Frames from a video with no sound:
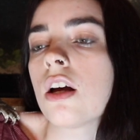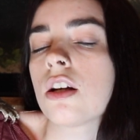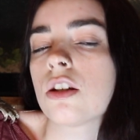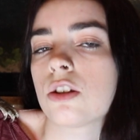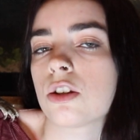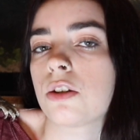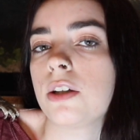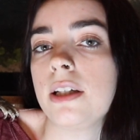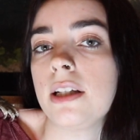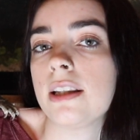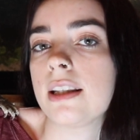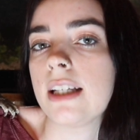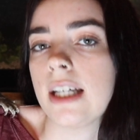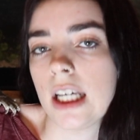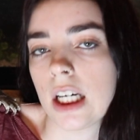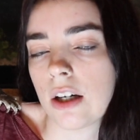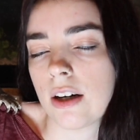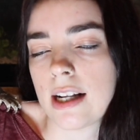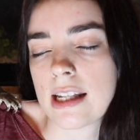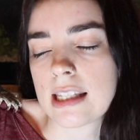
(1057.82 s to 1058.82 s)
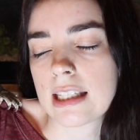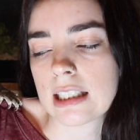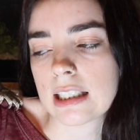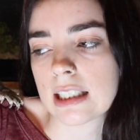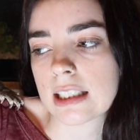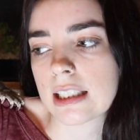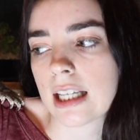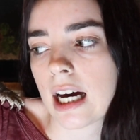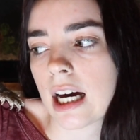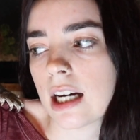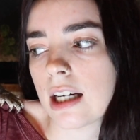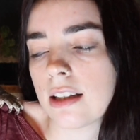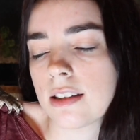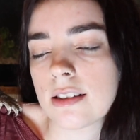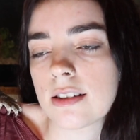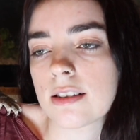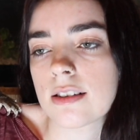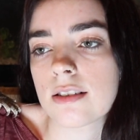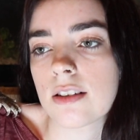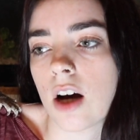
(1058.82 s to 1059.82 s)
screen lid or anything like that.
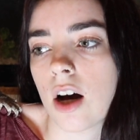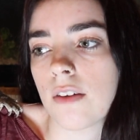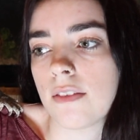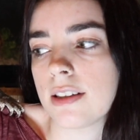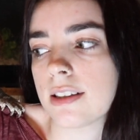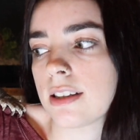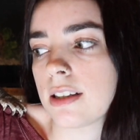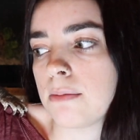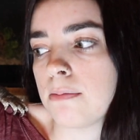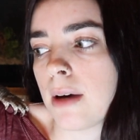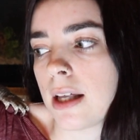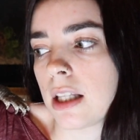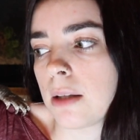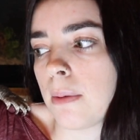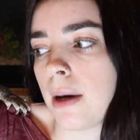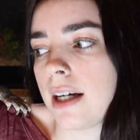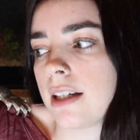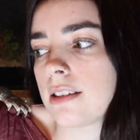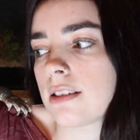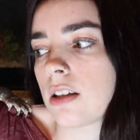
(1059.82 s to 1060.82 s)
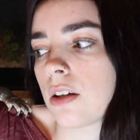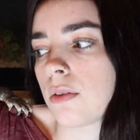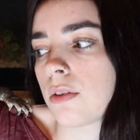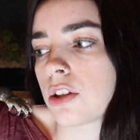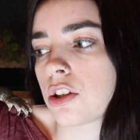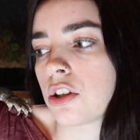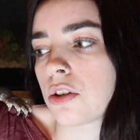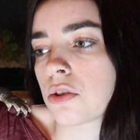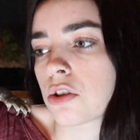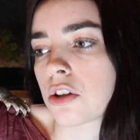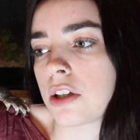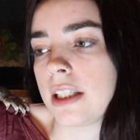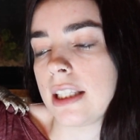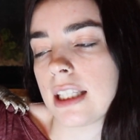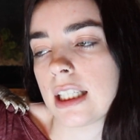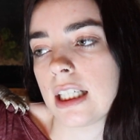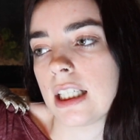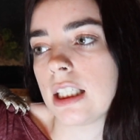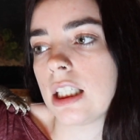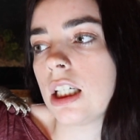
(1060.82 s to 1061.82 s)
It's obviously melamine, so there's no screen
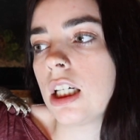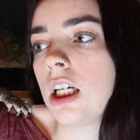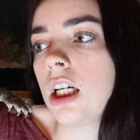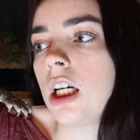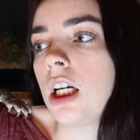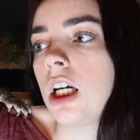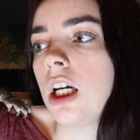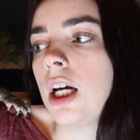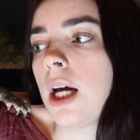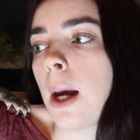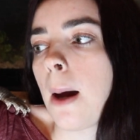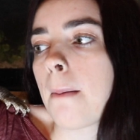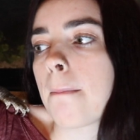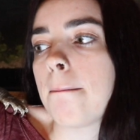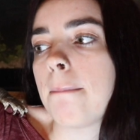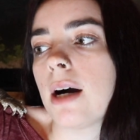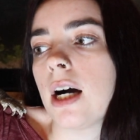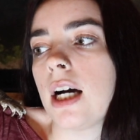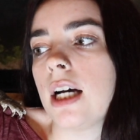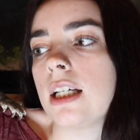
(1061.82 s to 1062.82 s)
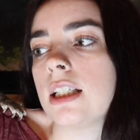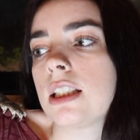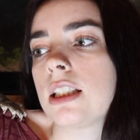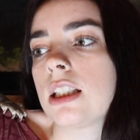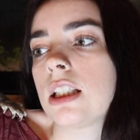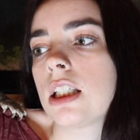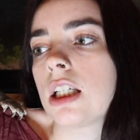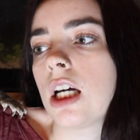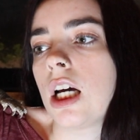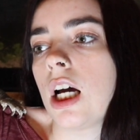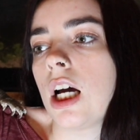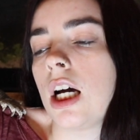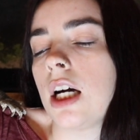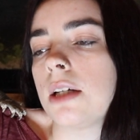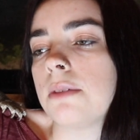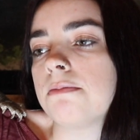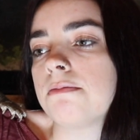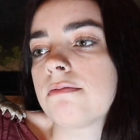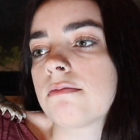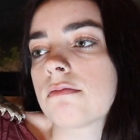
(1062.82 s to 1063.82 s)
lid. But
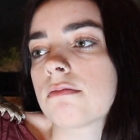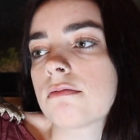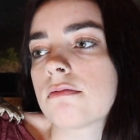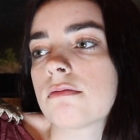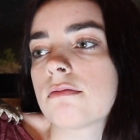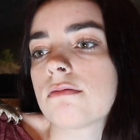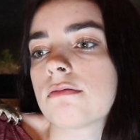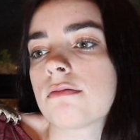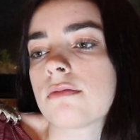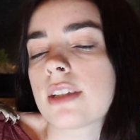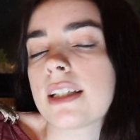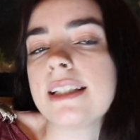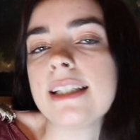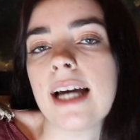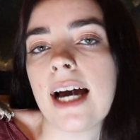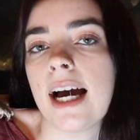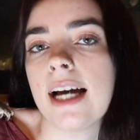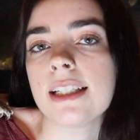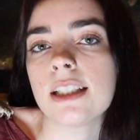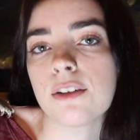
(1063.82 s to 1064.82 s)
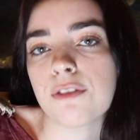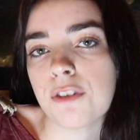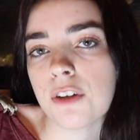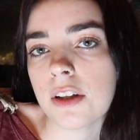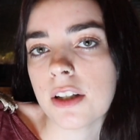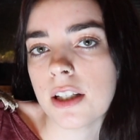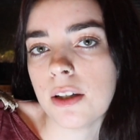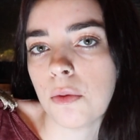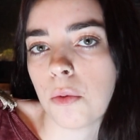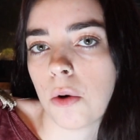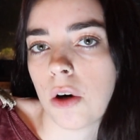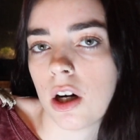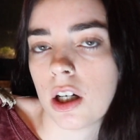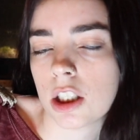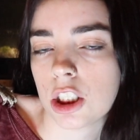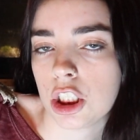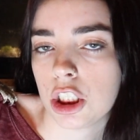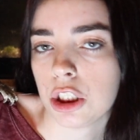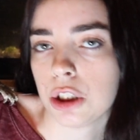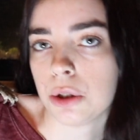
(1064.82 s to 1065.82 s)
yeah, I definitely
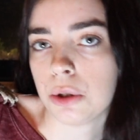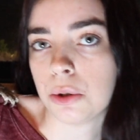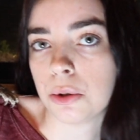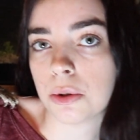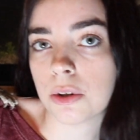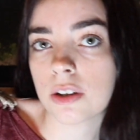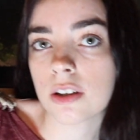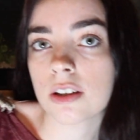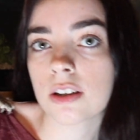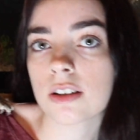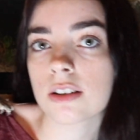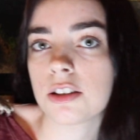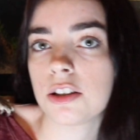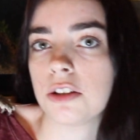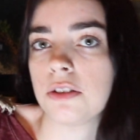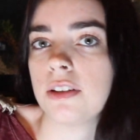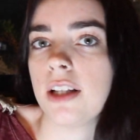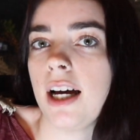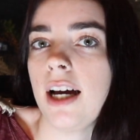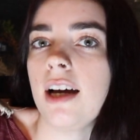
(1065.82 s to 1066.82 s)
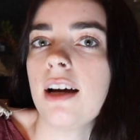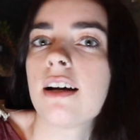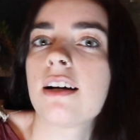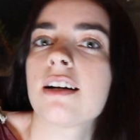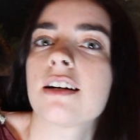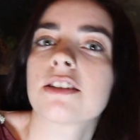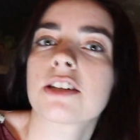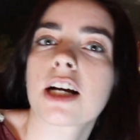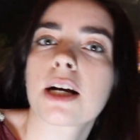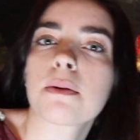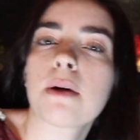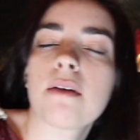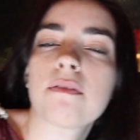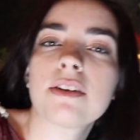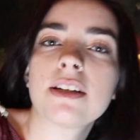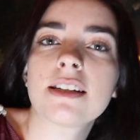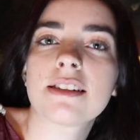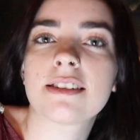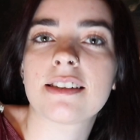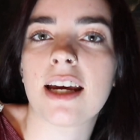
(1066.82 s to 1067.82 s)
want to do that. Sorry, I'm
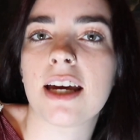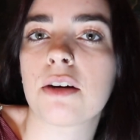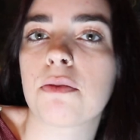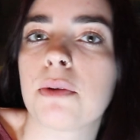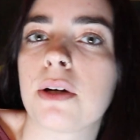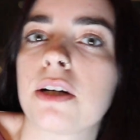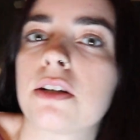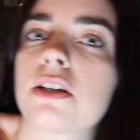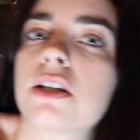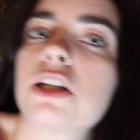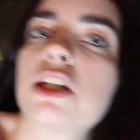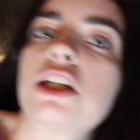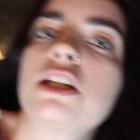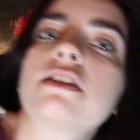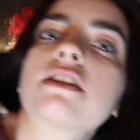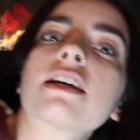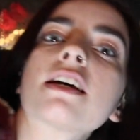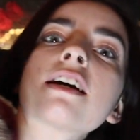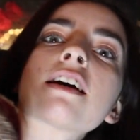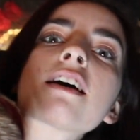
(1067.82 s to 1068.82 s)
having to stand weird because she's